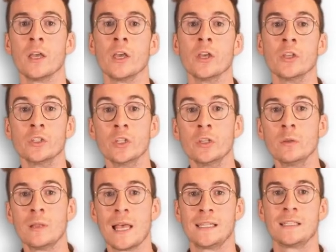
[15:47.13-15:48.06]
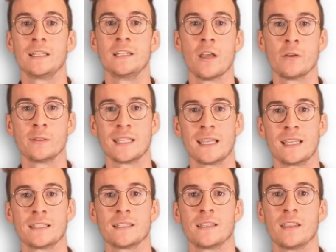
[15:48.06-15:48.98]
You likely
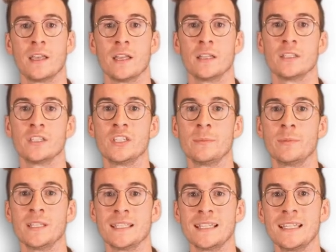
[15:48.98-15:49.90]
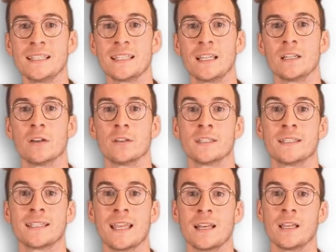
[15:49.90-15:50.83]
noticed that GPC signals are
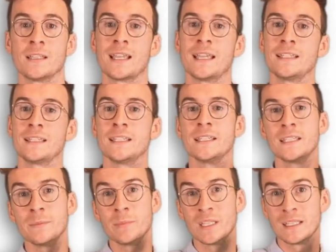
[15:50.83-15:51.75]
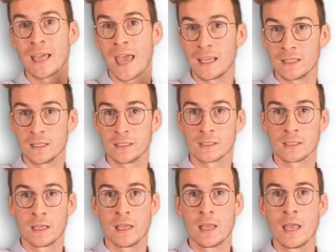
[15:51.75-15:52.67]
sent as HTTP headers,
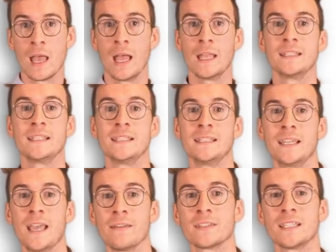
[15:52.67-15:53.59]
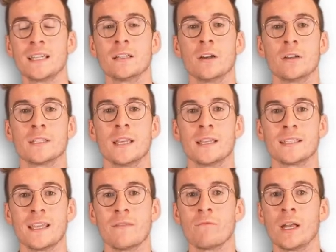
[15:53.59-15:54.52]
and TCF signals are
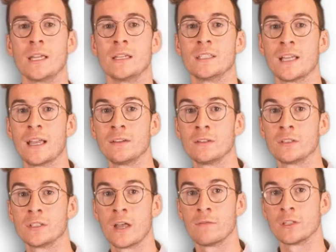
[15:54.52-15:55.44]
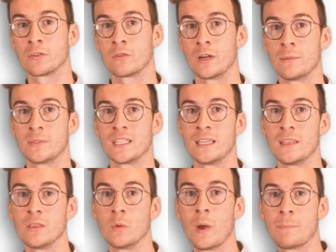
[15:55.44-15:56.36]
sent via JavaScript
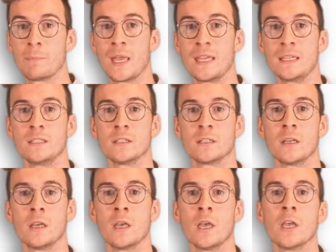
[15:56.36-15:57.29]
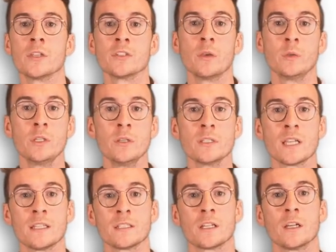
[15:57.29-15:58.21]
in the web page. So
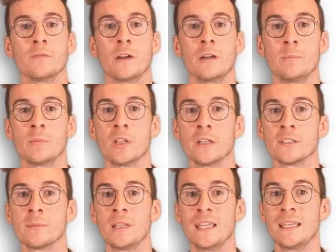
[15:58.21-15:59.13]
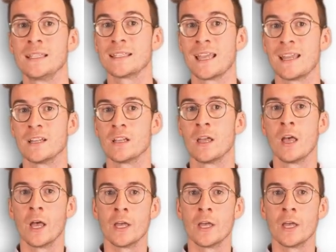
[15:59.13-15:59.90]
users could very plausibly send an